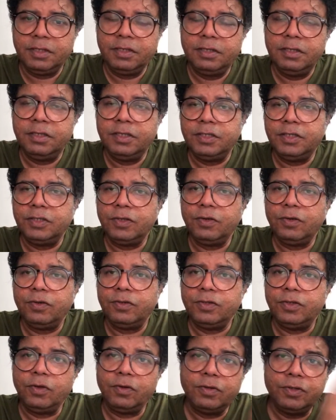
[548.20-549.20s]
So
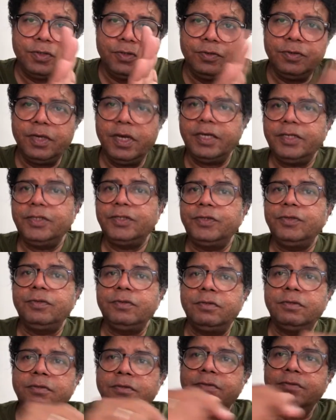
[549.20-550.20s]
talk to you guys soon.
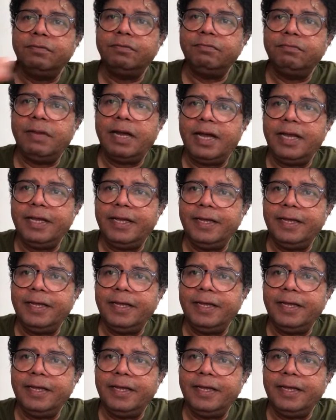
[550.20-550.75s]
Bye.